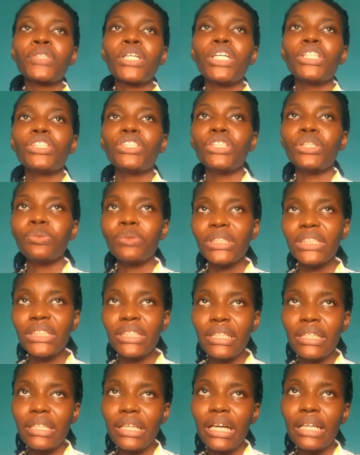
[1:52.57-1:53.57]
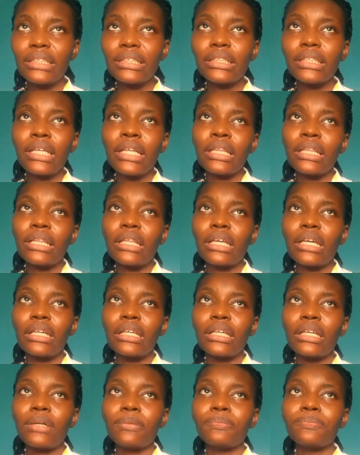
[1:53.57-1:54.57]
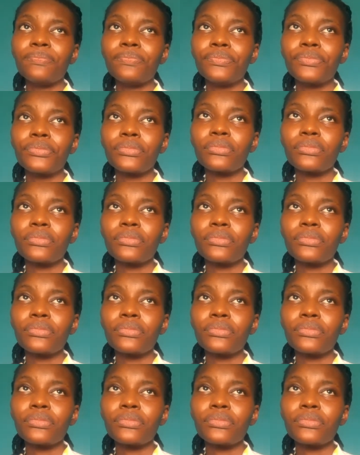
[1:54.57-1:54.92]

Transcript: so we did that and then um,